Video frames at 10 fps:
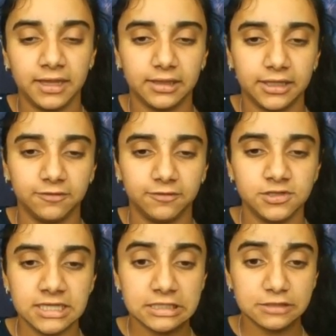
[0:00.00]
Like if you
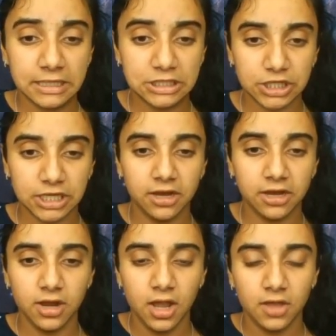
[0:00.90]
see in this picture
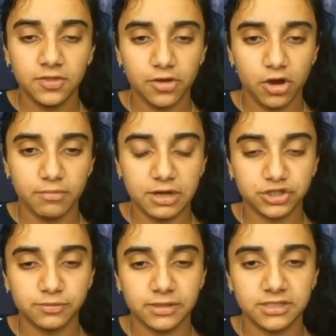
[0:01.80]
here, there are
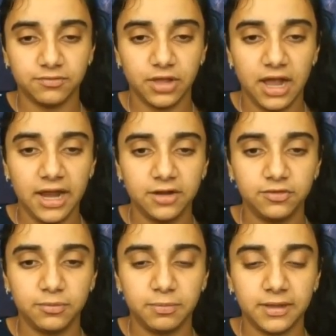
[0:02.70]
measurements of the height of
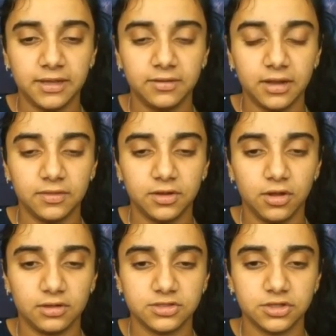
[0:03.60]
the plant, and then
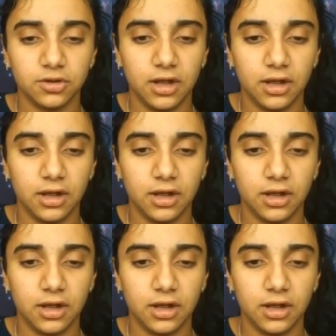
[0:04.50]
also